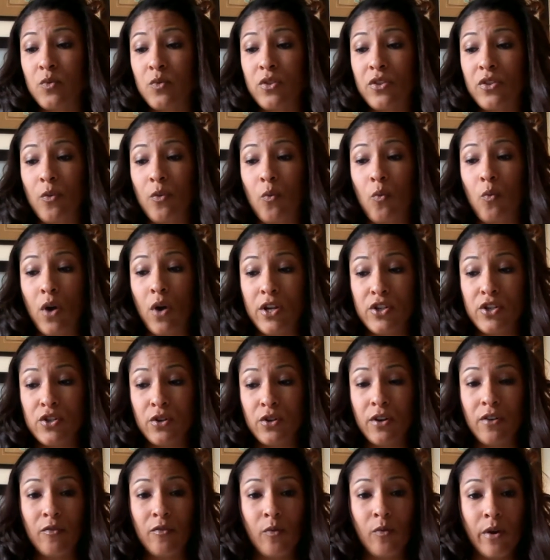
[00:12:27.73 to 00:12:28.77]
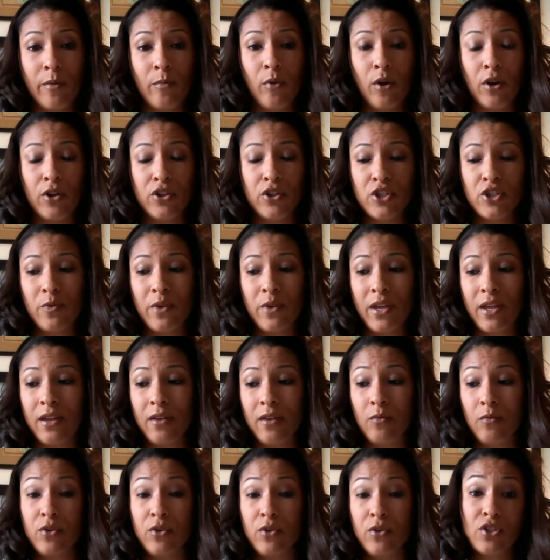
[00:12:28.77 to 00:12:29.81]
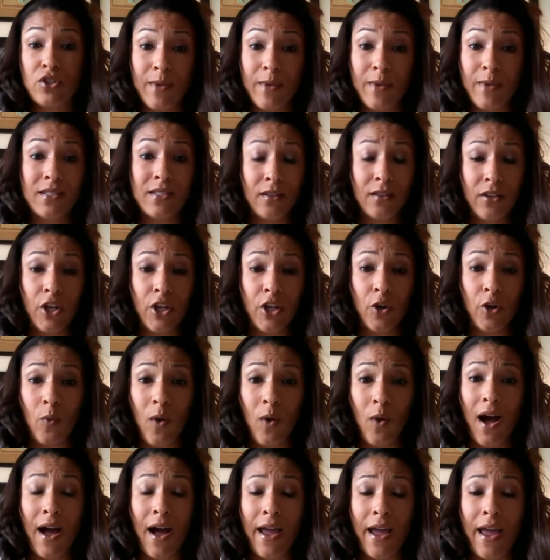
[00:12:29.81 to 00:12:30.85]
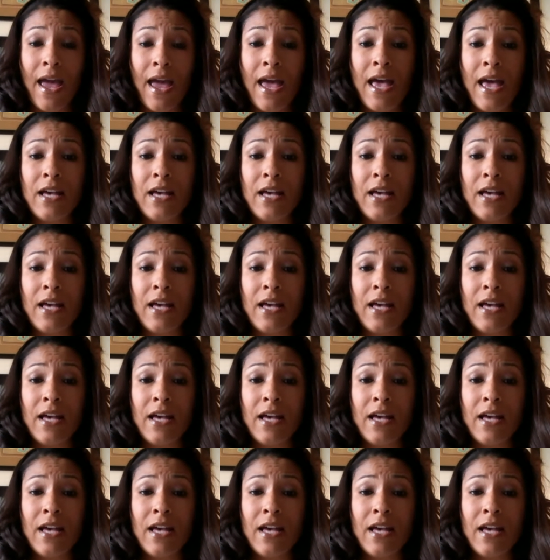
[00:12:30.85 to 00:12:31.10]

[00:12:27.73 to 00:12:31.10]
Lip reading: with the wonder of what brought you in, which is basically your why.